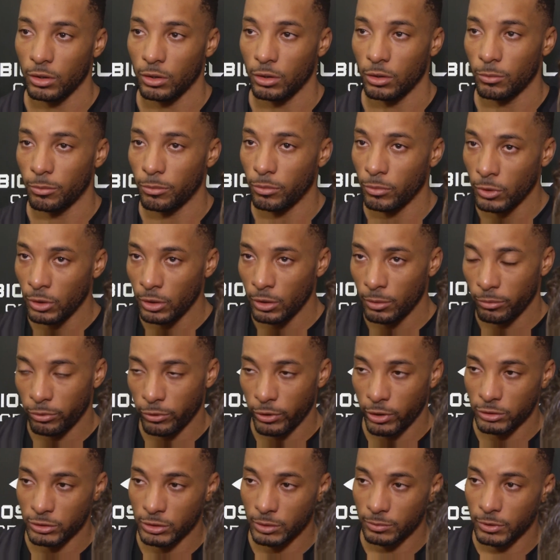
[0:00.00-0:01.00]
You know,
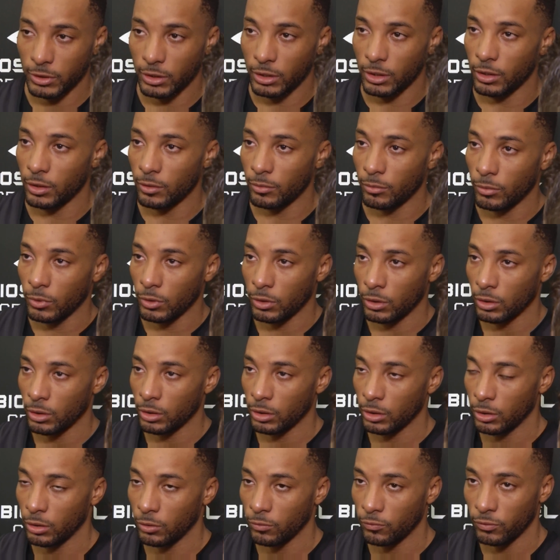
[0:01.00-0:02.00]
prayers up to him
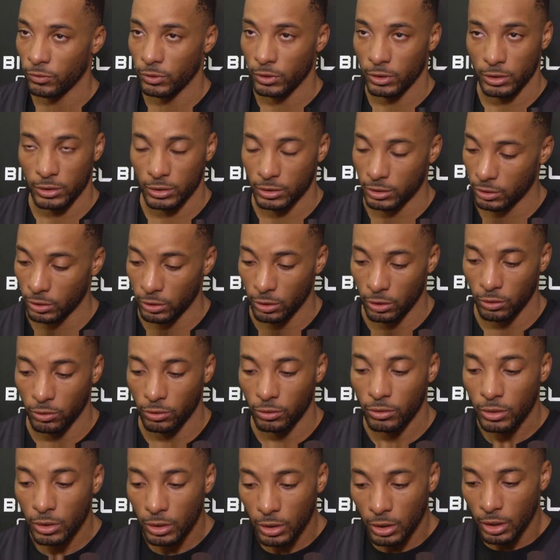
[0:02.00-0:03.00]
on hopefully it's, you know,